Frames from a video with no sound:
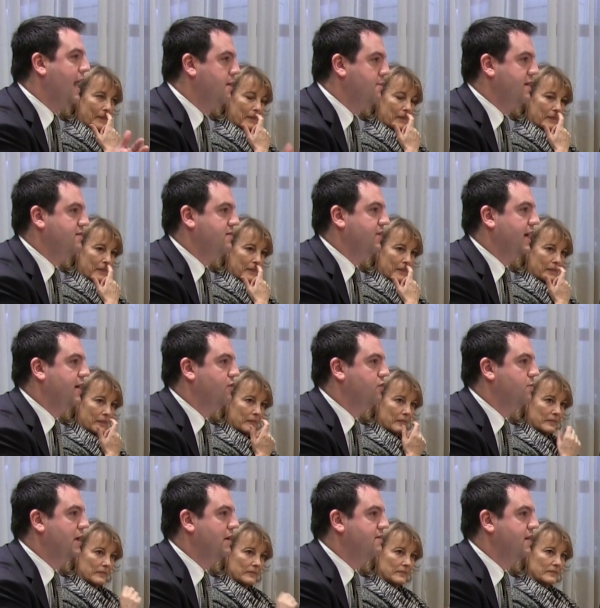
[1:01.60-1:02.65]
Speaker 1: and the best of
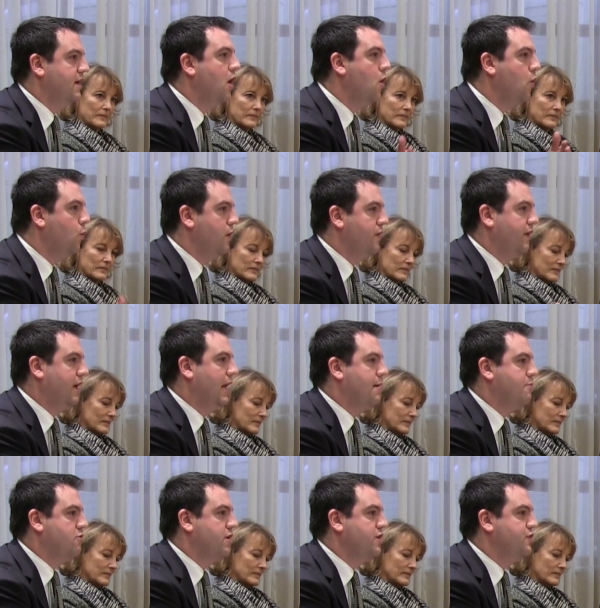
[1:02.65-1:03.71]
accountability with
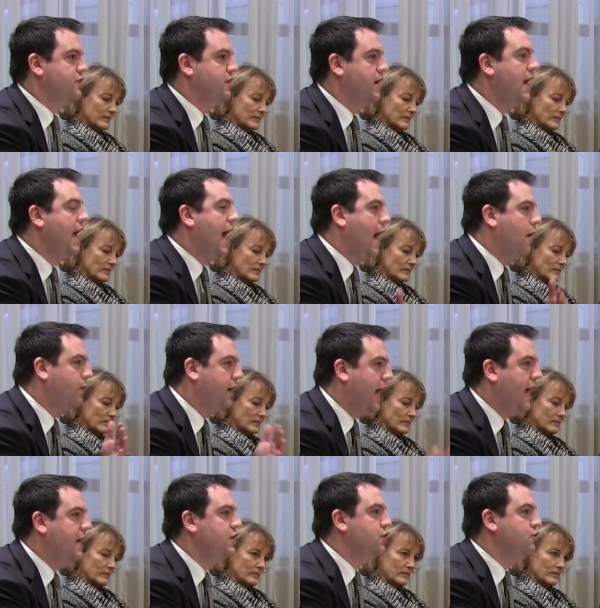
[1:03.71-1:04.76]
collaboration? How
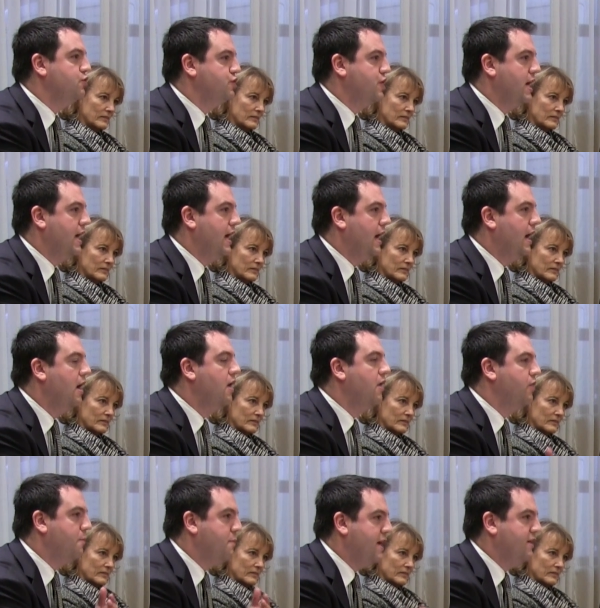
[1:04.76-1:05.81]
can you share the